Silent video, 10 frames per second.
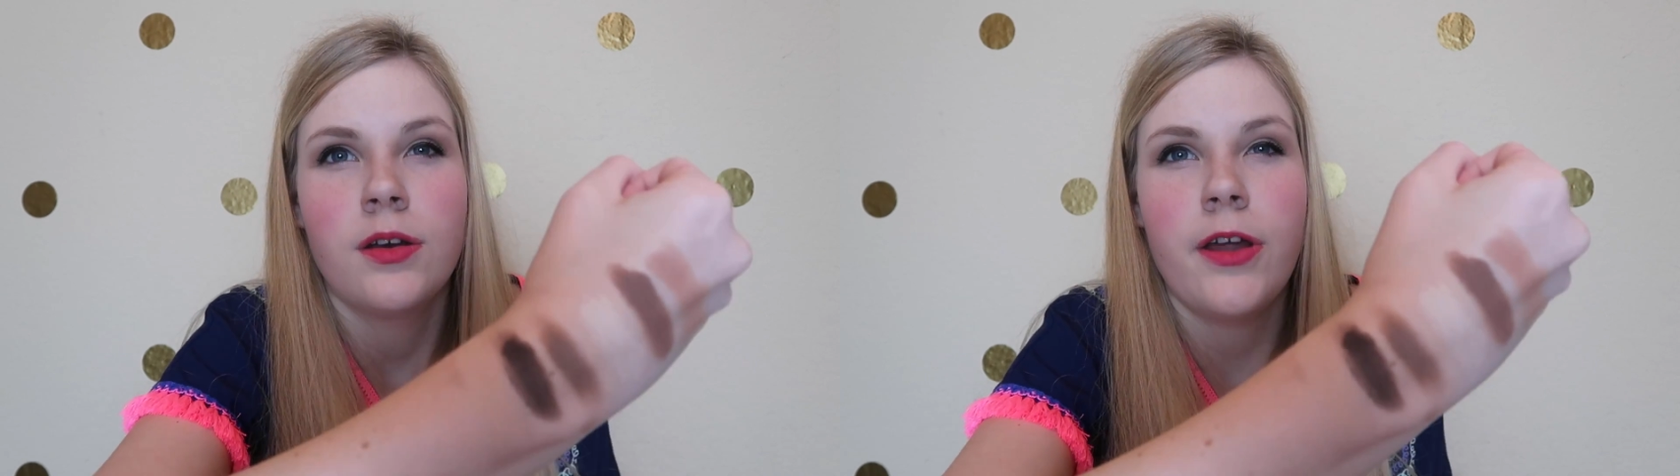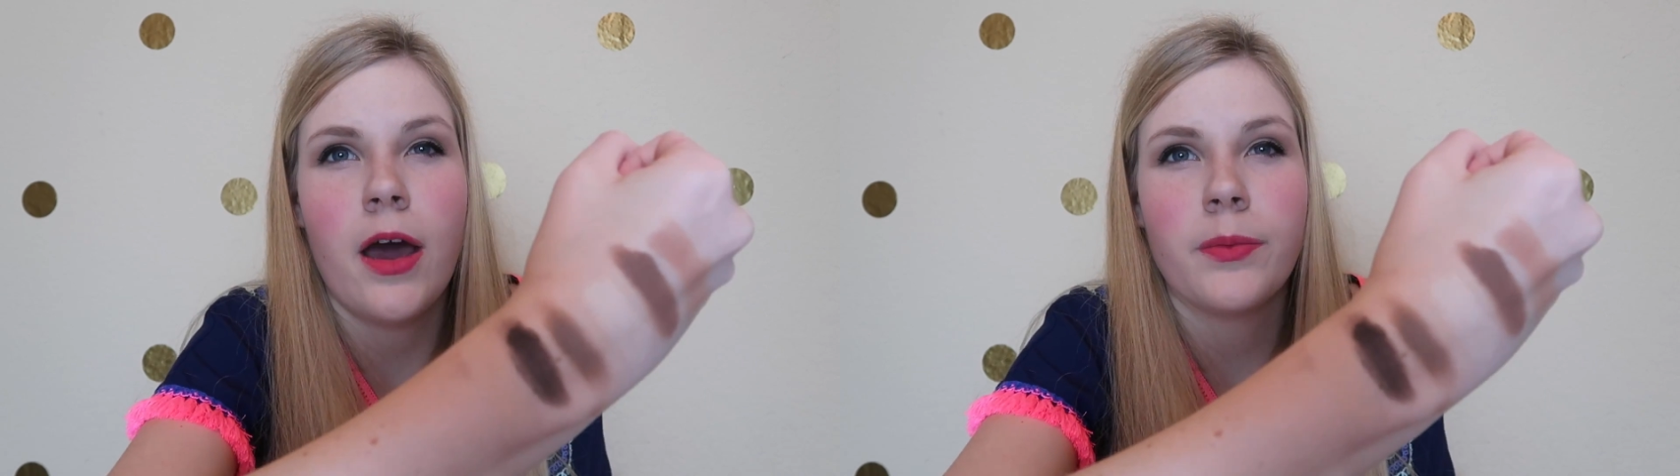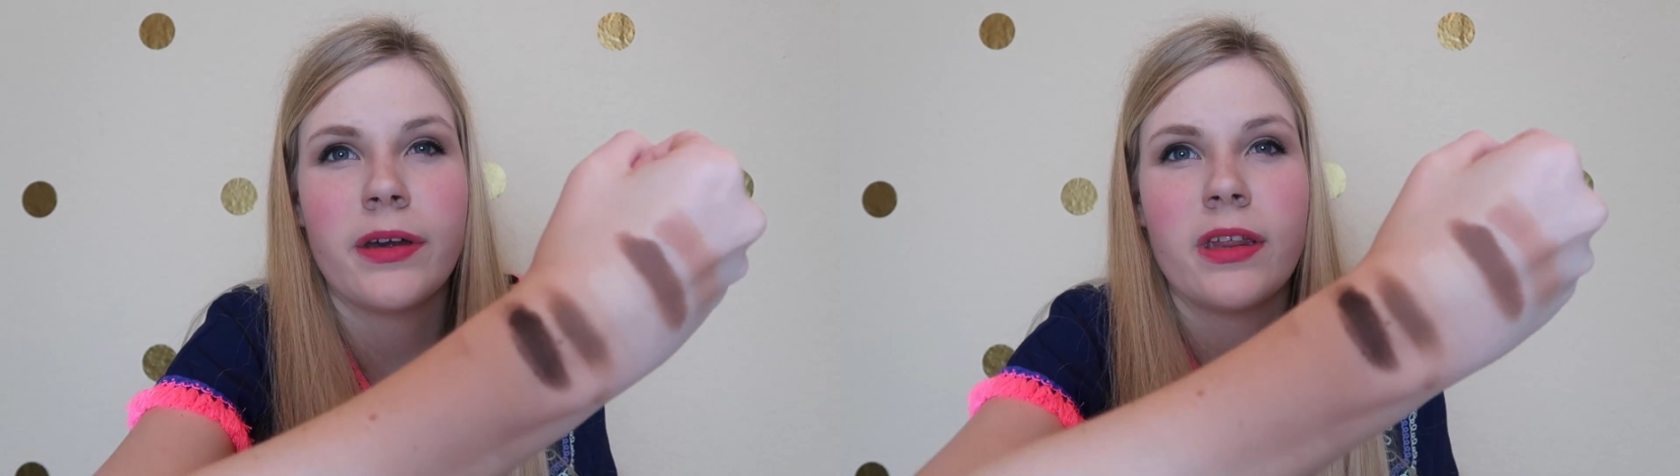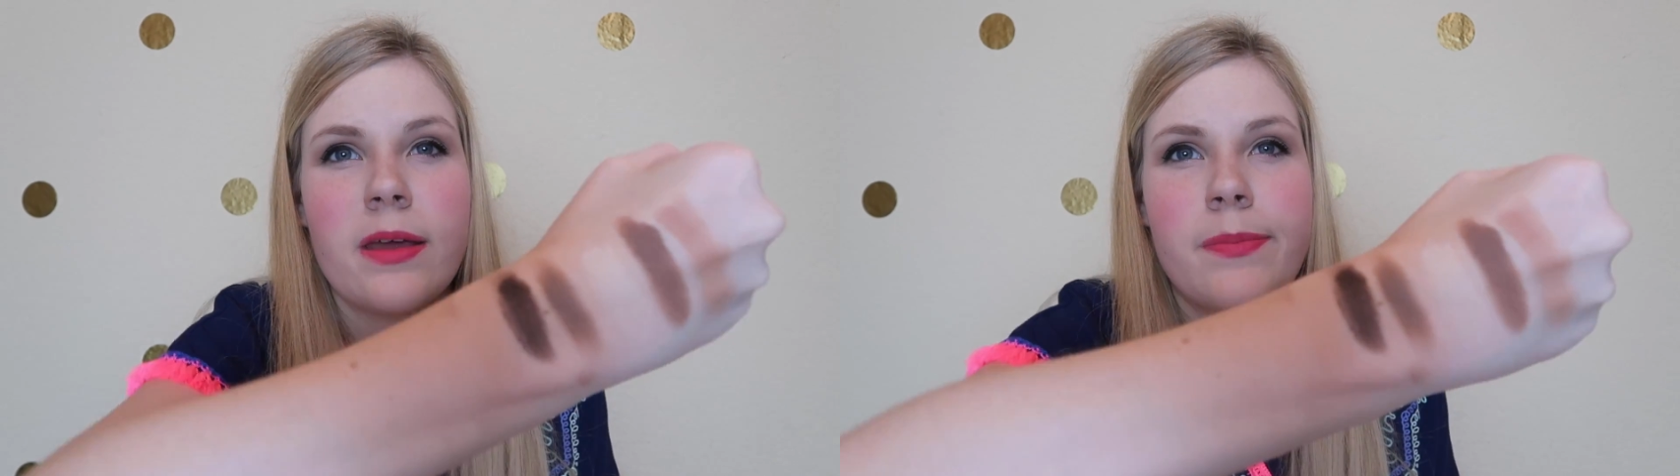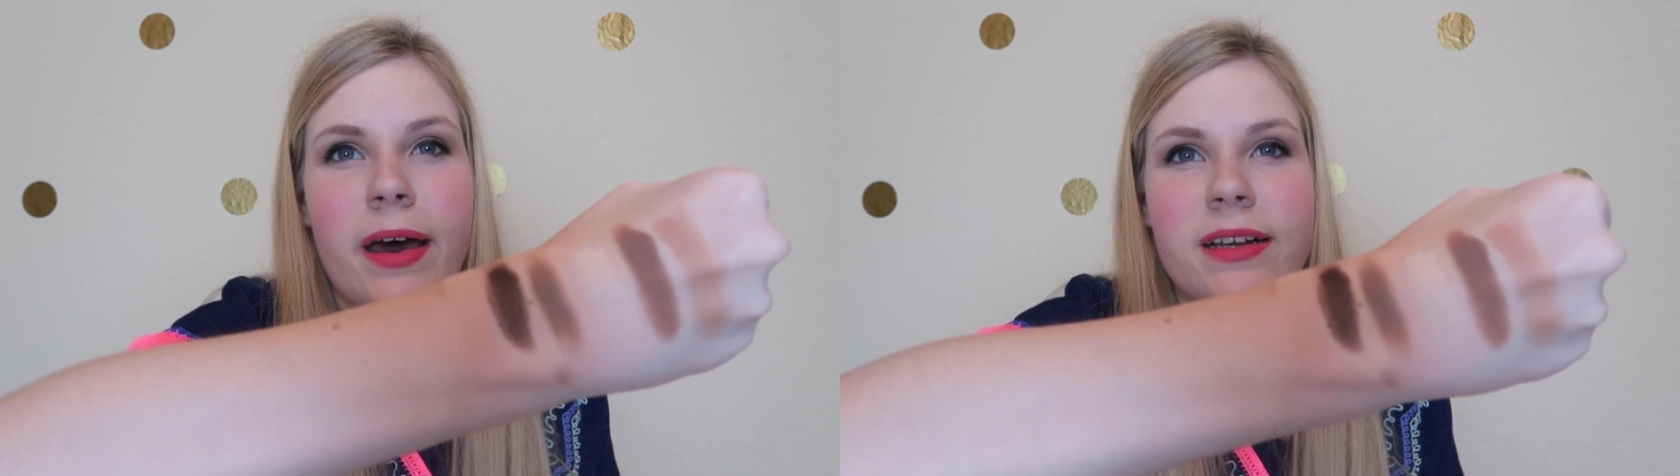Not
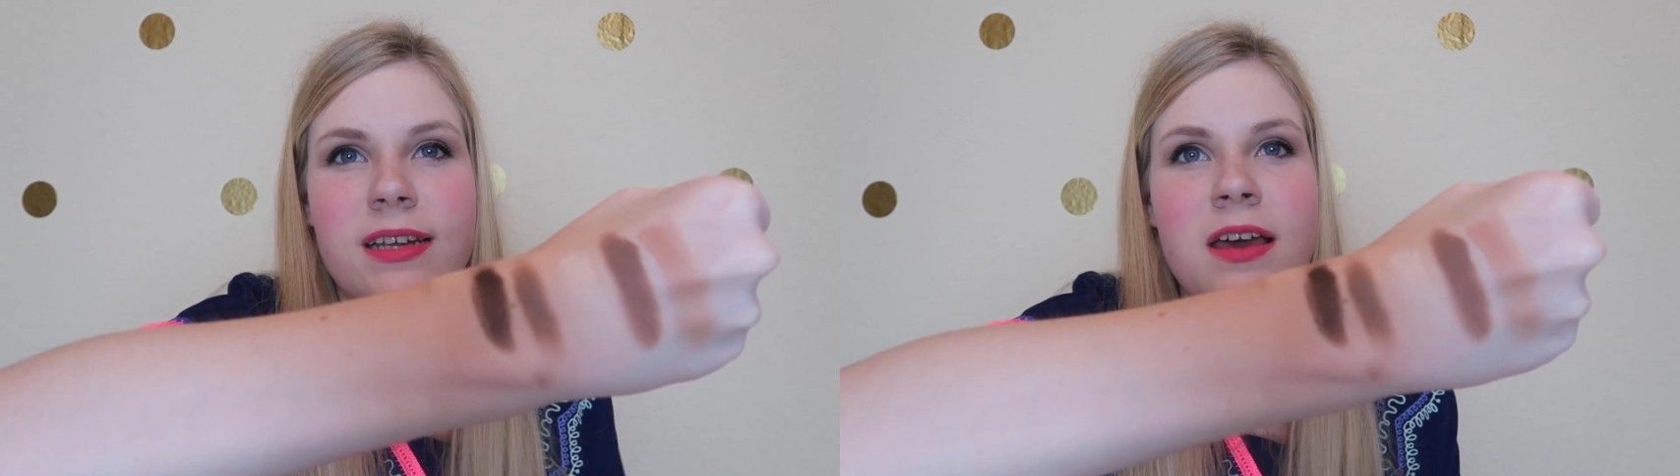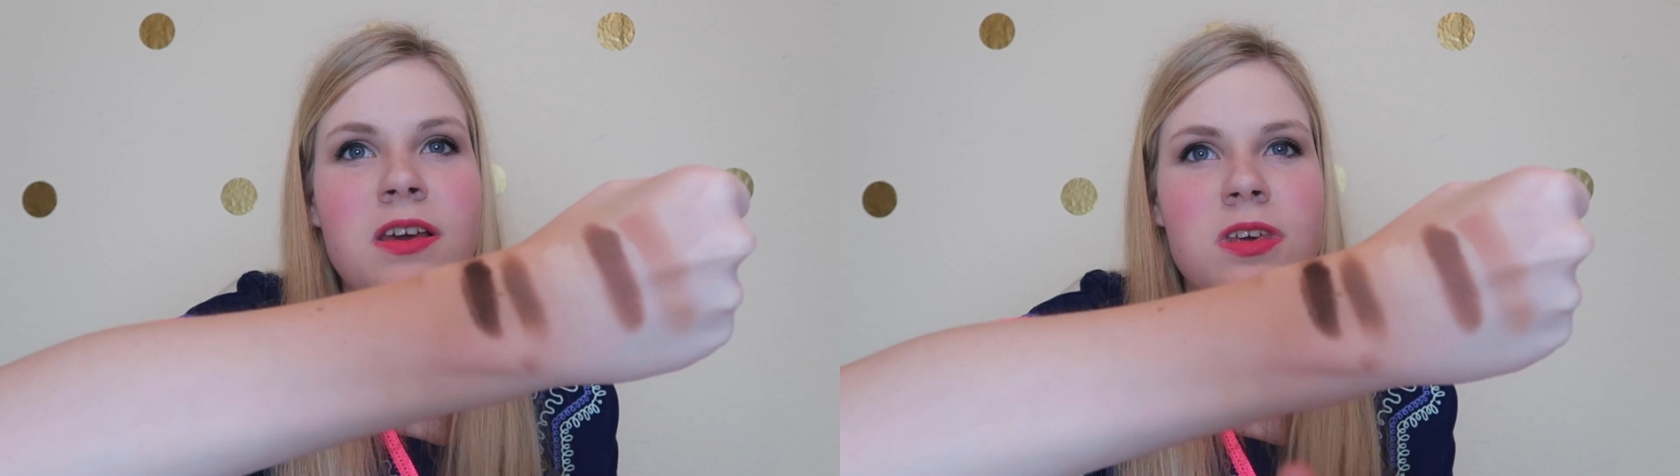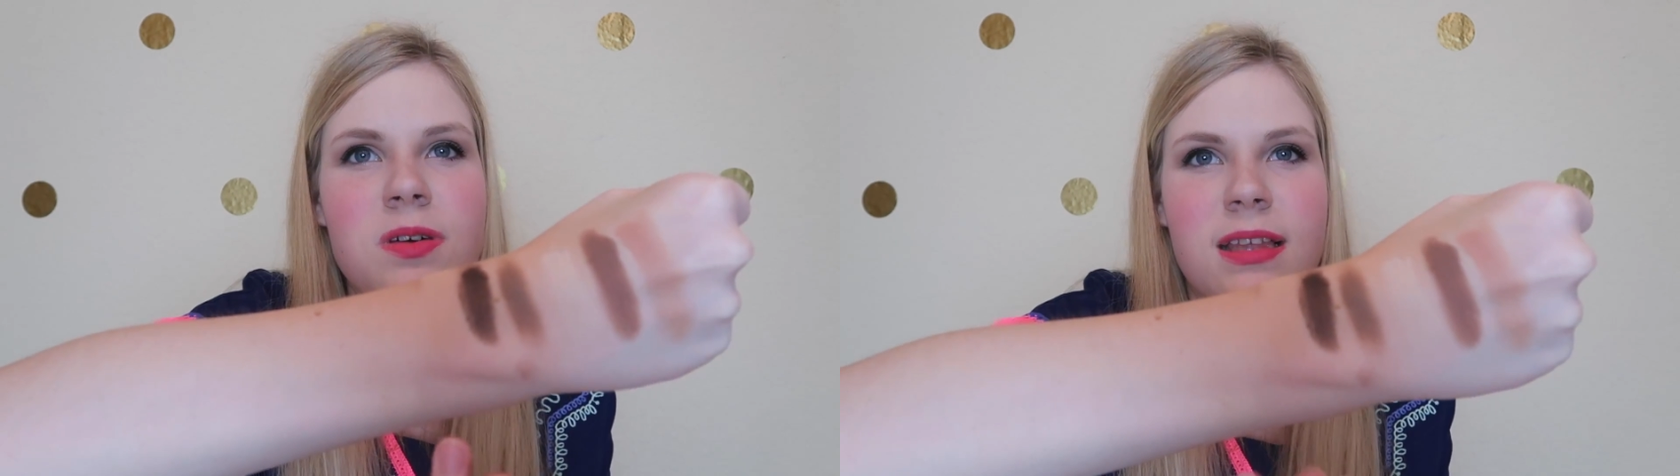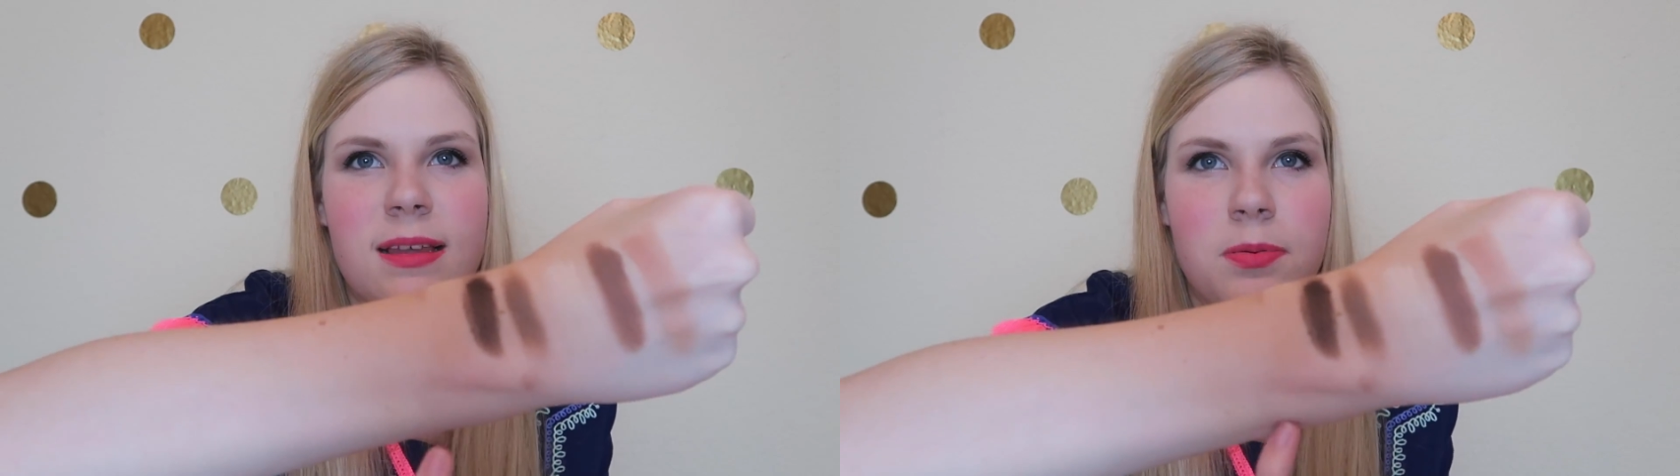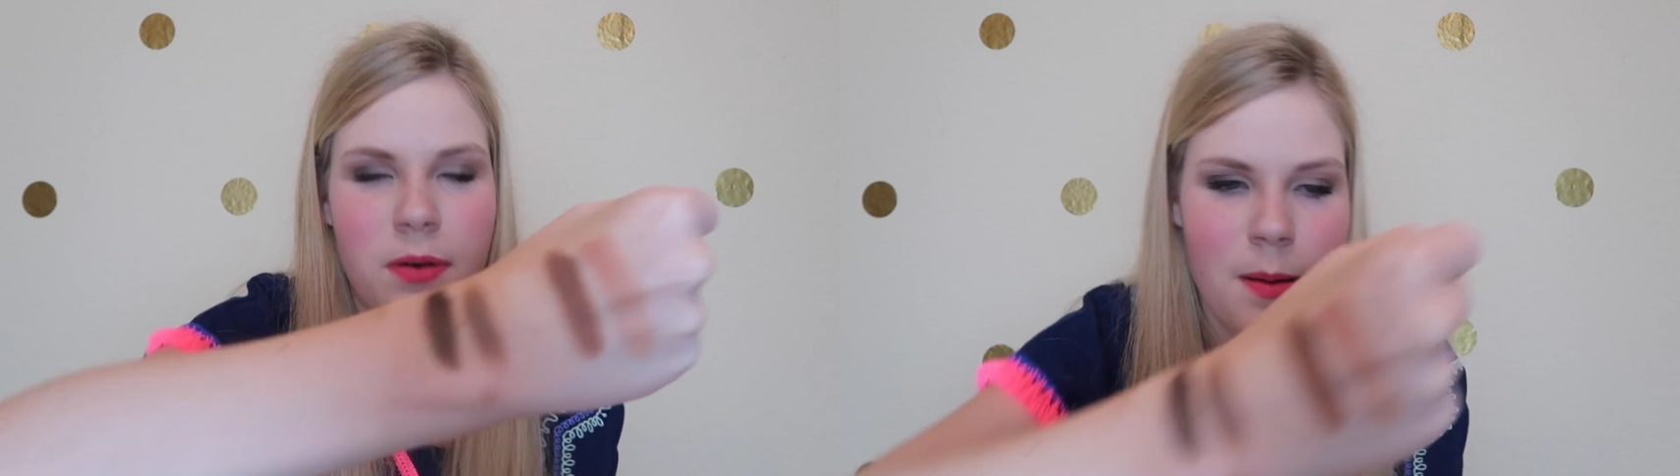really, but you get
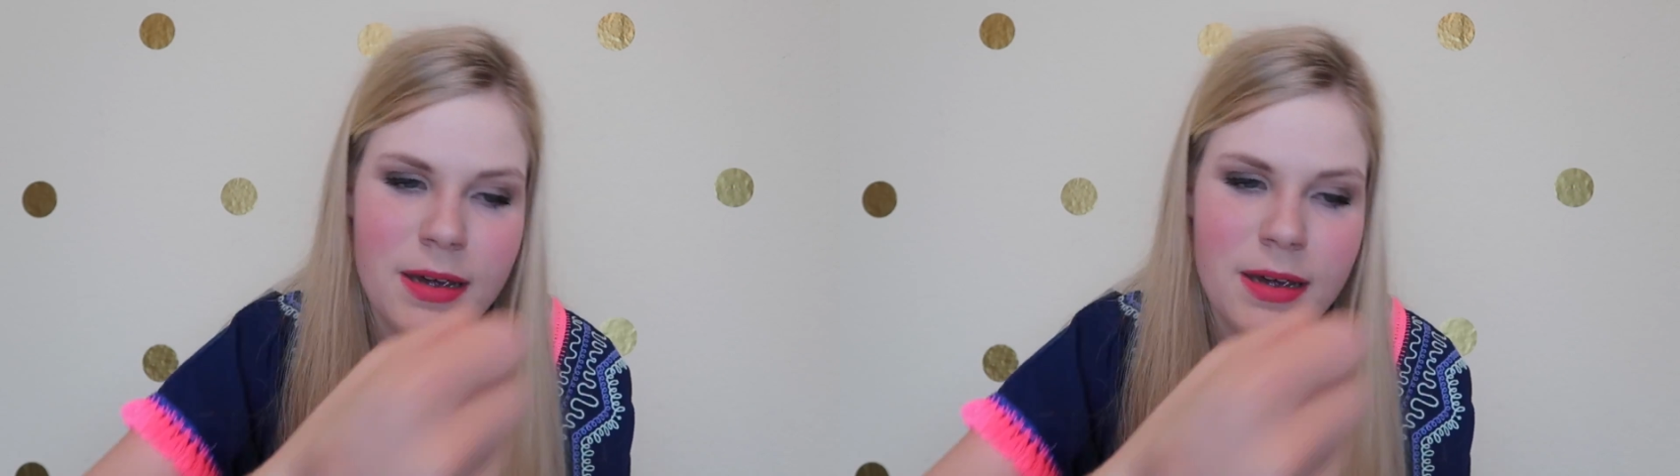the point.